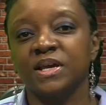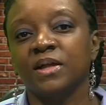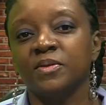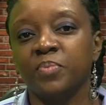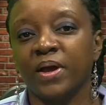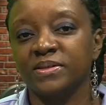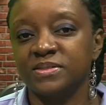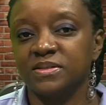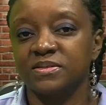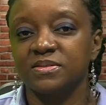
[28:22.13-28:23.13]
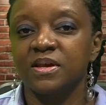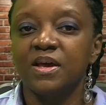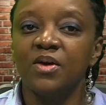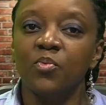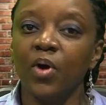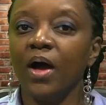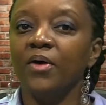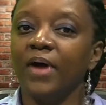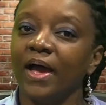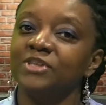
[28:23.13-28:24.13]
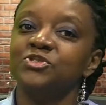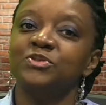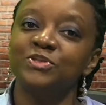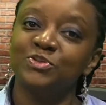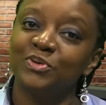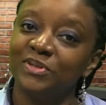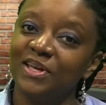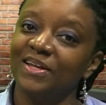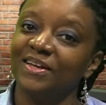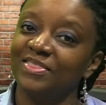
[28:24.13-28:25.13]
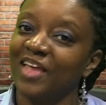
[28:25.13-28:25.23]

daily basis? Well, as usual, Nina,